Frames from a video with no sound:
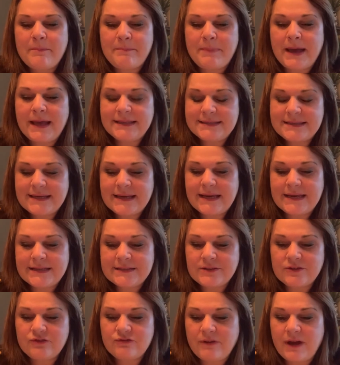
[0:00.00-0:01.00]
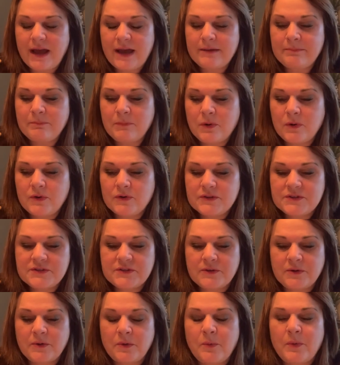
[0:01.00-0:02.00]
Better is a dry
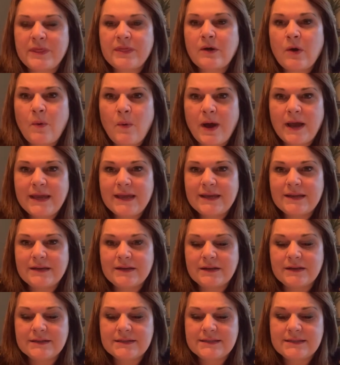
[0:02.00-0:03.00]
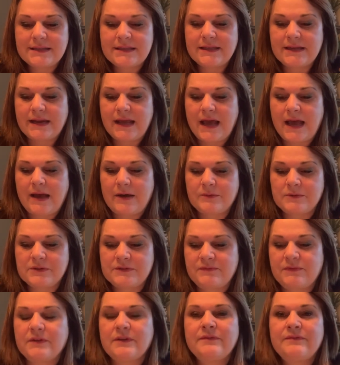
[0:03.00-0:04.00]
morsel with quietness than a
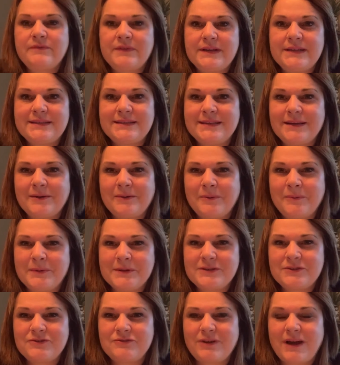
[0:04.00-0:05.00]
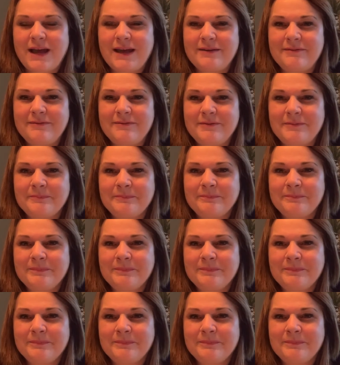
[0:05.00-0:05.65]
house full of feasting with strife.